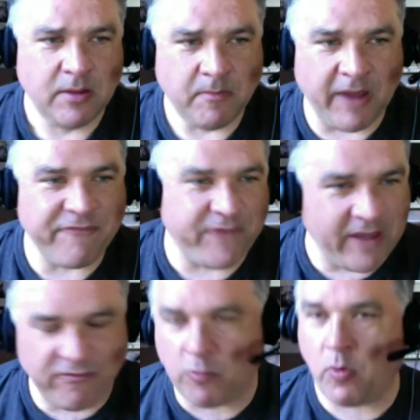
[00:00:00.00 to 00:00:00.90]
My
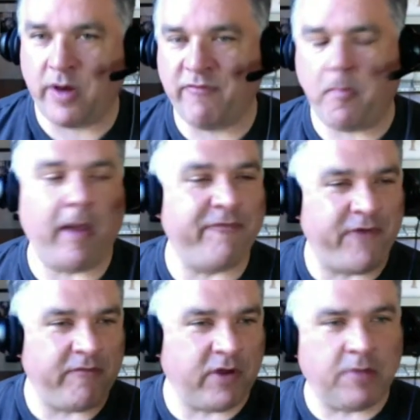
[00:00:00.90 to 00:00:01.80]
favorite one of them, my
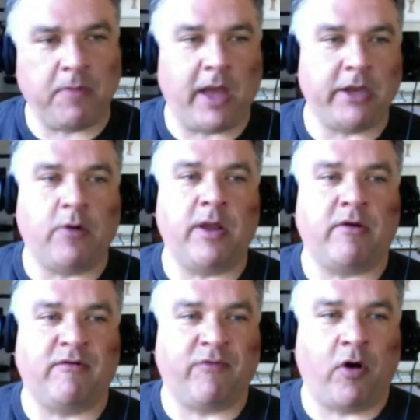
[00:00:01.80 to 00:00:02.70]
favorite combined
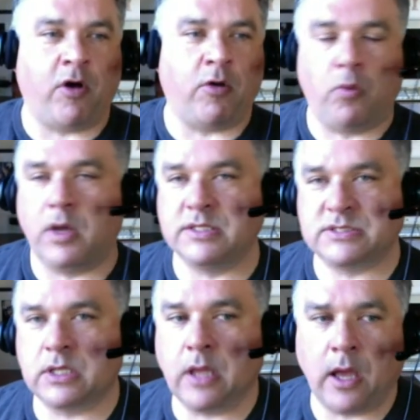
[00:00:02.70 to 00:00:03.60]
no-hitter of all
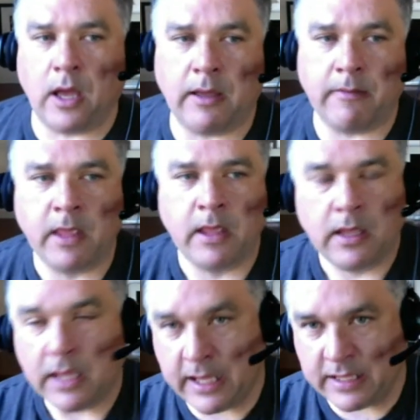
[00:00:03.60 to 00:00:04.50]
was
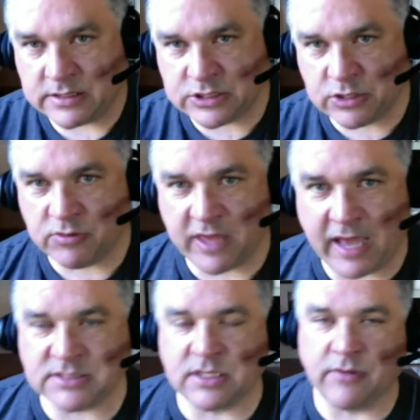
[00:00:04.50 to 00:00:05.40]
in
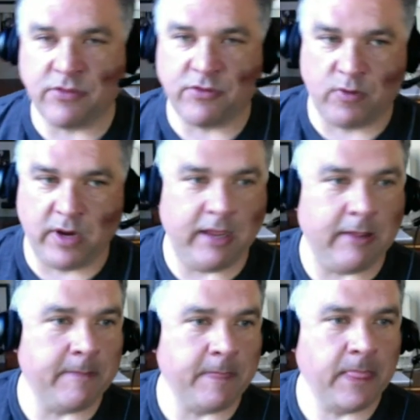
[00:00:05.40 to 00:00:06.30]
2003,
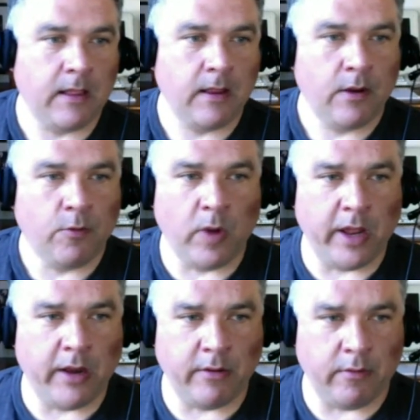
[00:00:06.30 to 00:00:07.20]

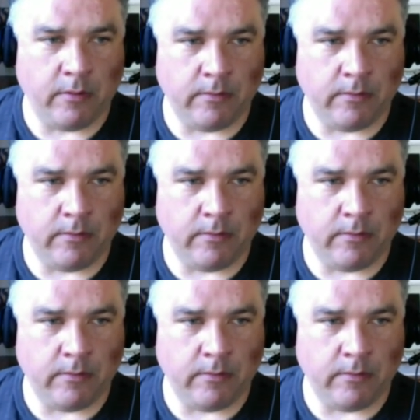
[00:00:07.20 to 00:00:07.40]
when